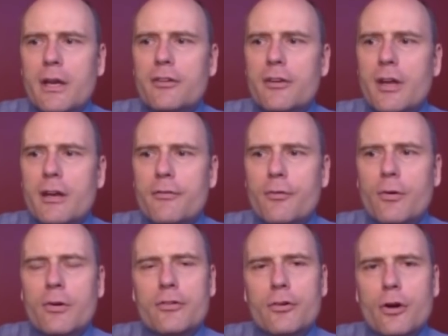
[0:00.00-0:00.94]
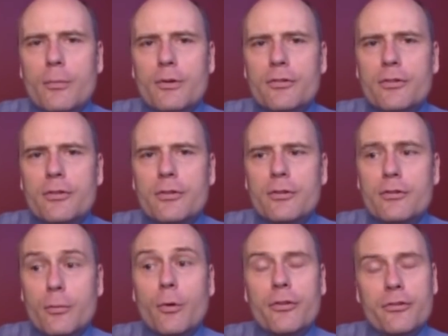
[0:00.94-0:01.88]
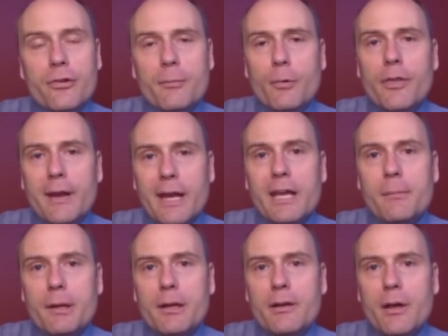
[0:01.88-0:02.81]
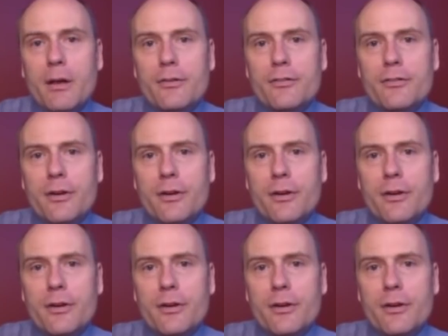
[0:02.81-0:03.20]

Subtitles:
1994, more than $80 billion